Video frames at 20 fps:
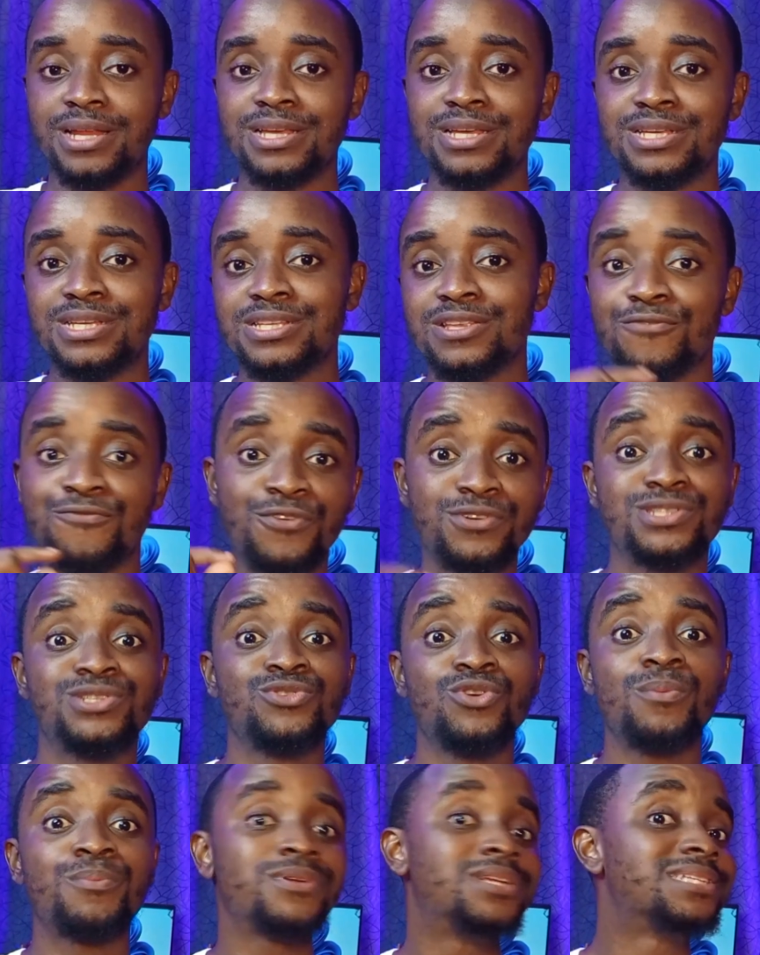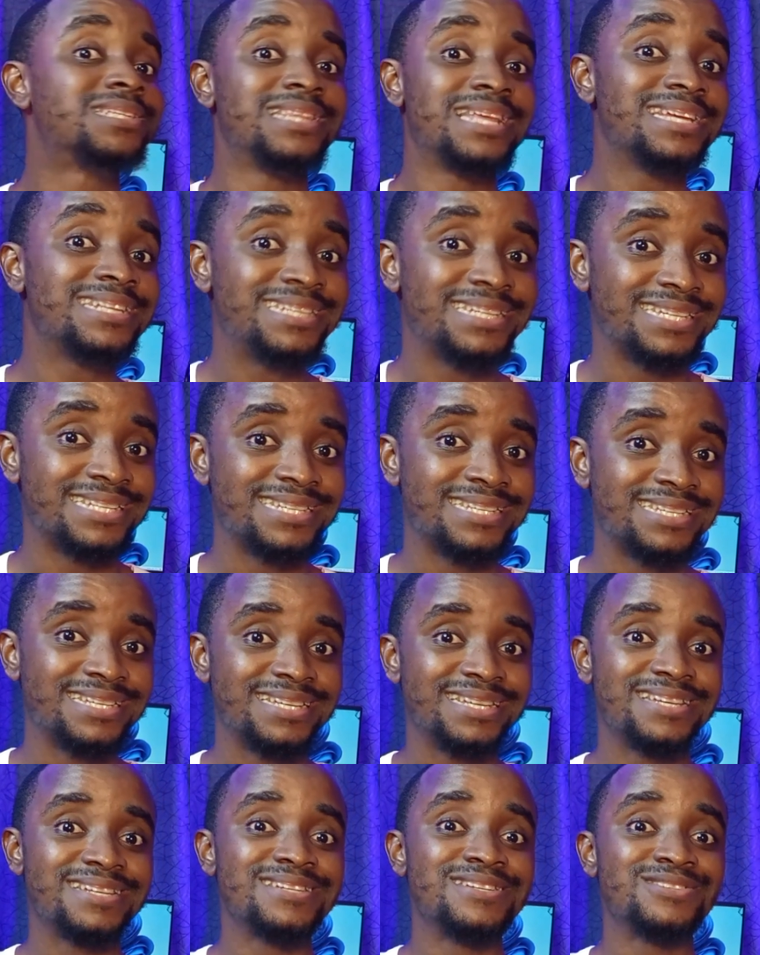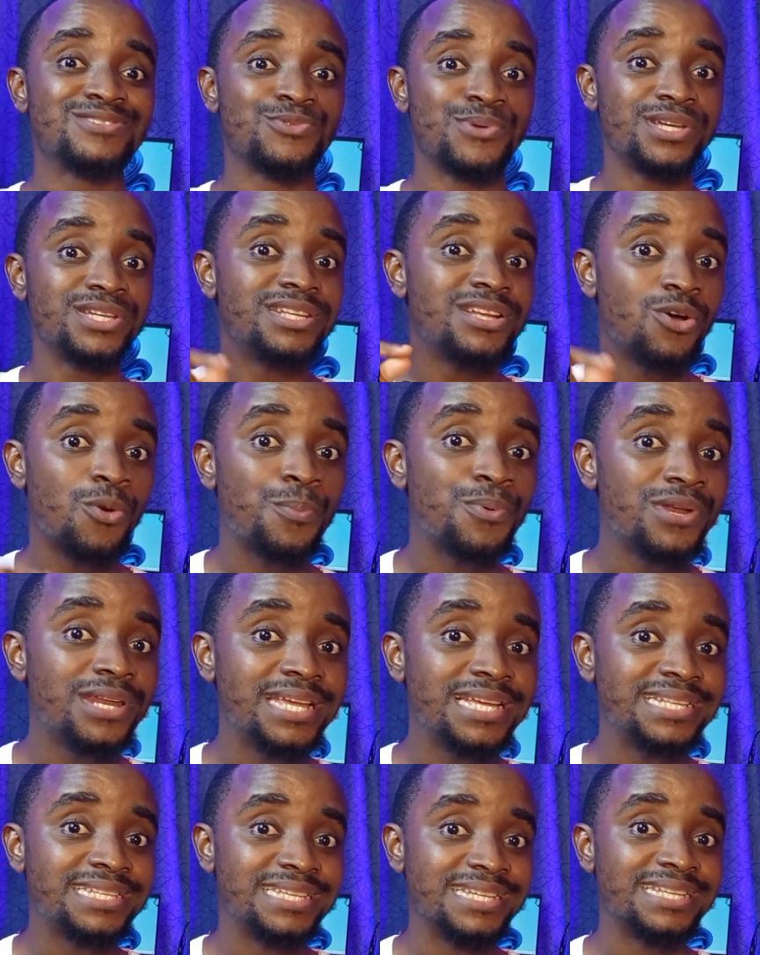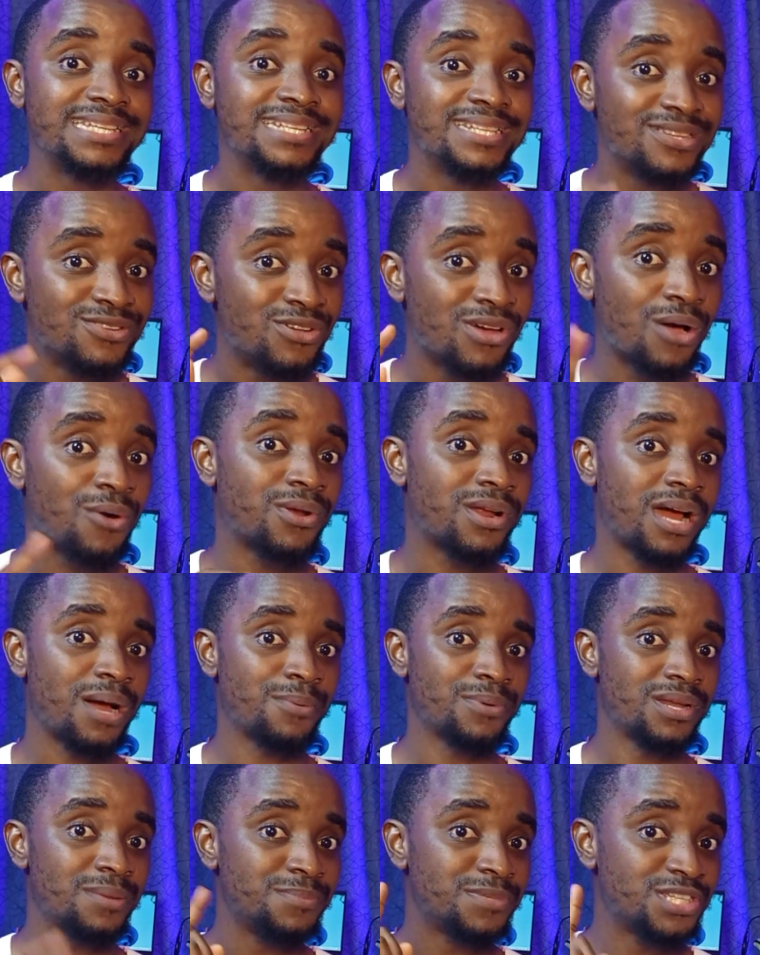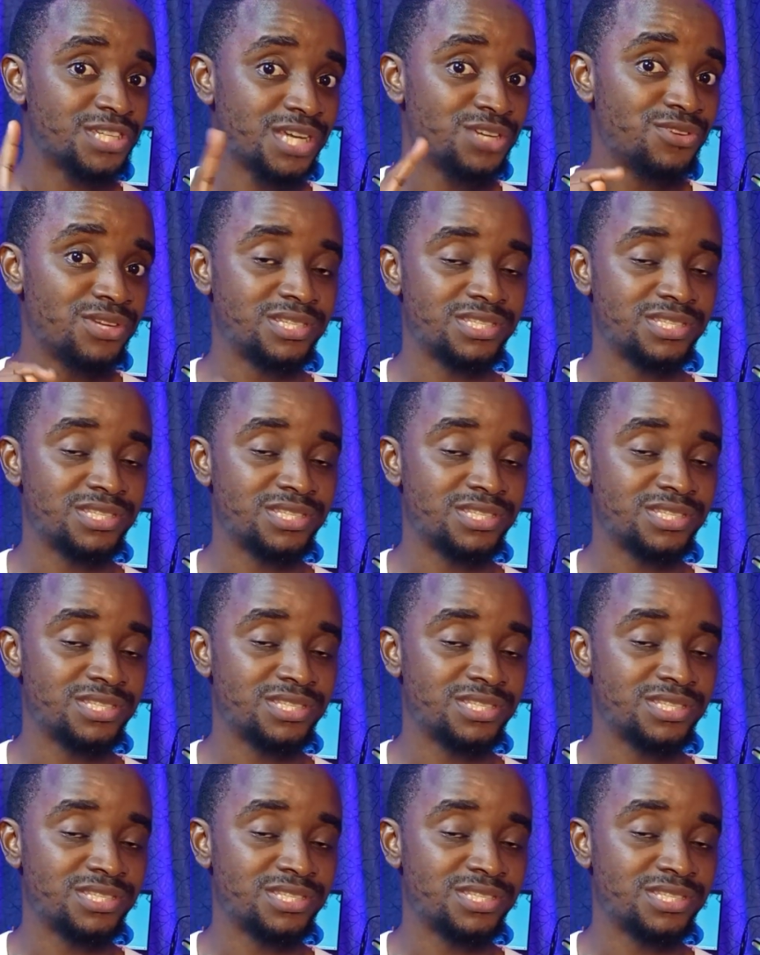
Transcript: right? The first thing you open is LinkedIn. So when you open LinkedIn, look at what happened. Let me